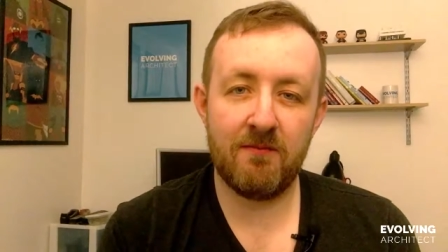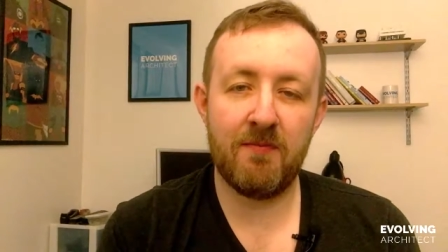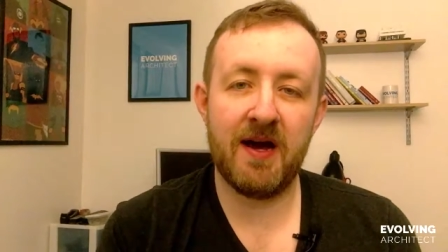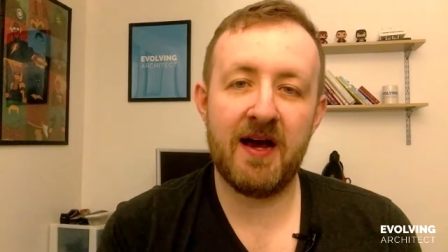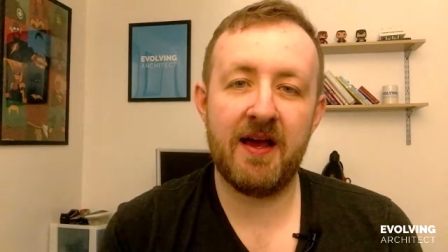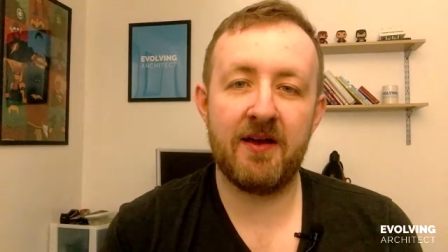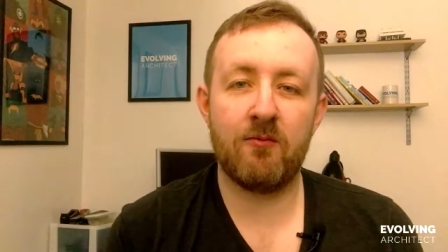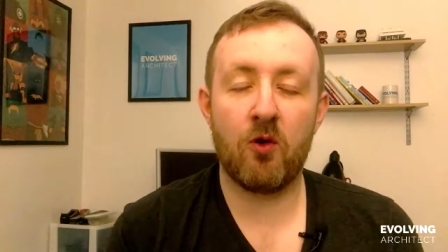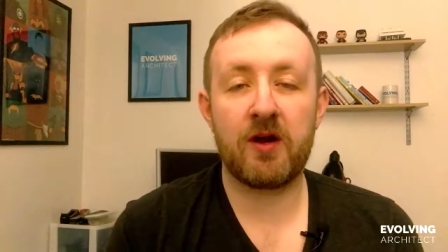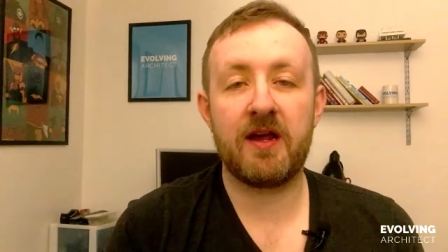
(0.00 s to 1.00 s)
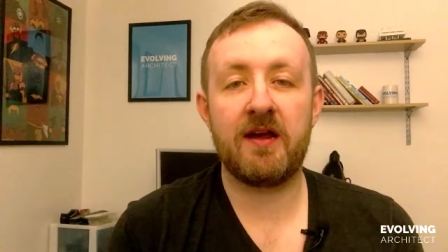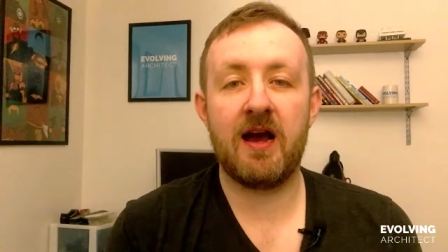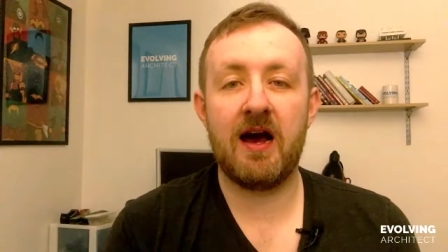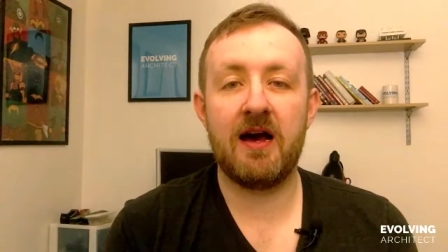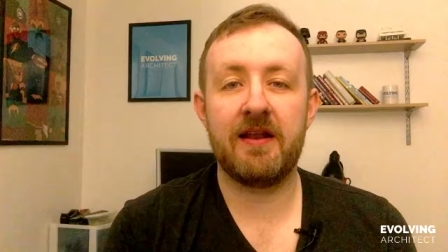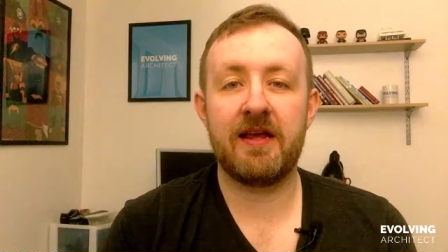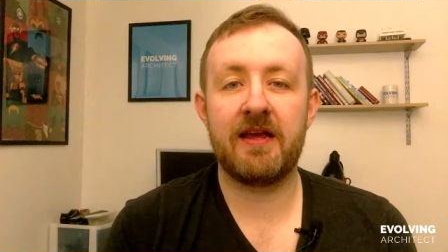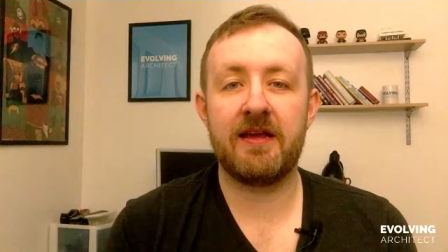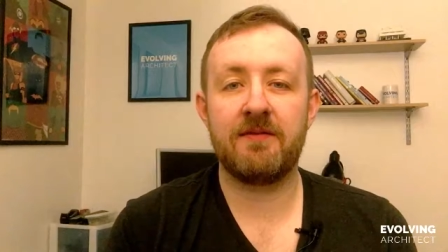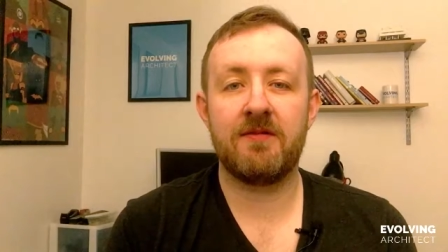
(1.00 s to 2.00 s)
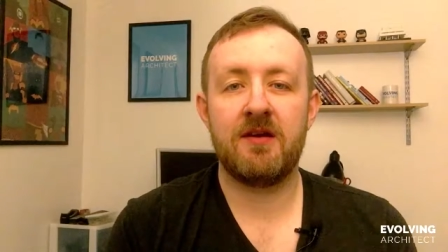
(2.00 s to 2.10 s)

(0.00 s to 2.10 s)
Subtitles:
by working on a